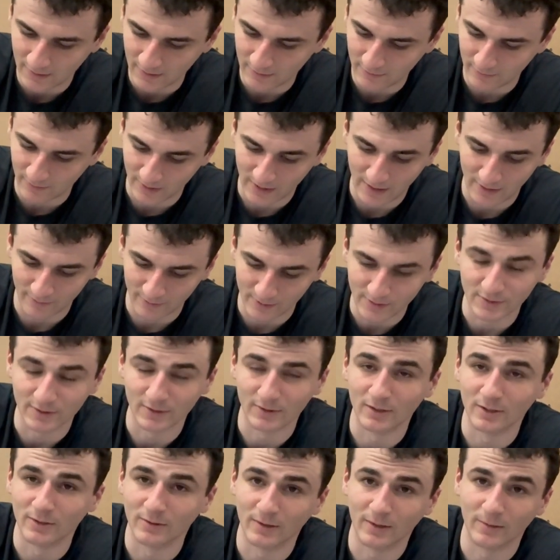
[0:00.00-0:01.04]
for that reason
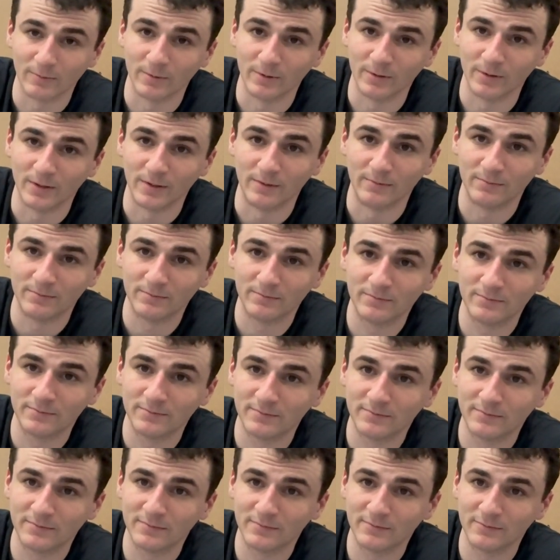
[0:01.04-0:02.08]
alone, I really
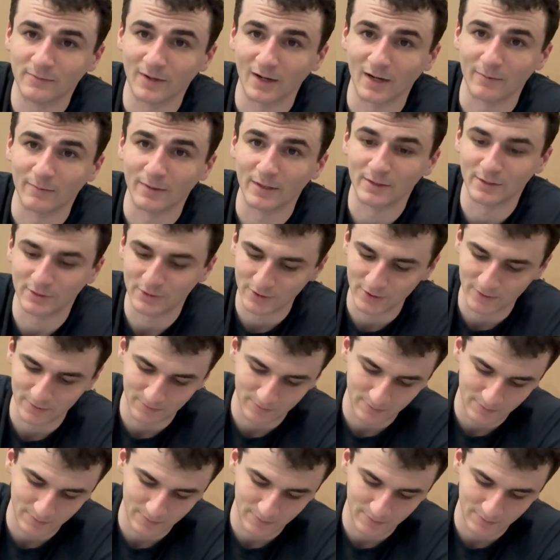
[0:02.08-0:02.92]
recommend the shoe.